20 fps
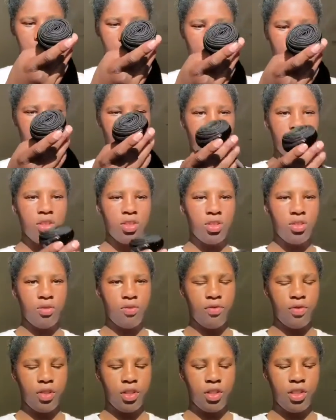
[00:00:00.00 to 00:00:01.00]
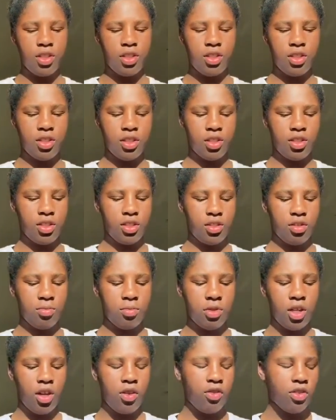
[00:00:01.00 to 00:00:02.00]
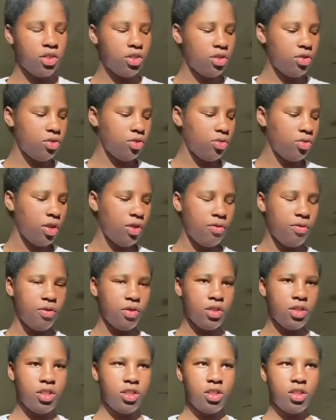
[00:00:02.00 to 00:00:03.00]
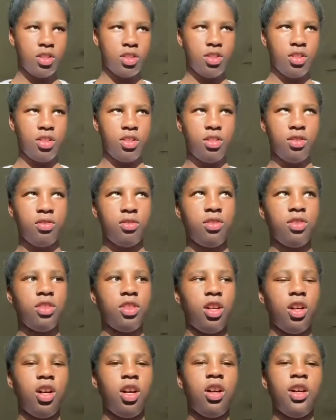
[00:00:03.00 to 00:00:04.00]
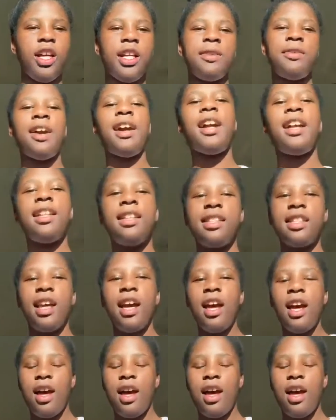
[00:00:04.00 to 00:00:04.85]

I always do 14, 16. I mean, I always do 12, 14, 16. So, anyways,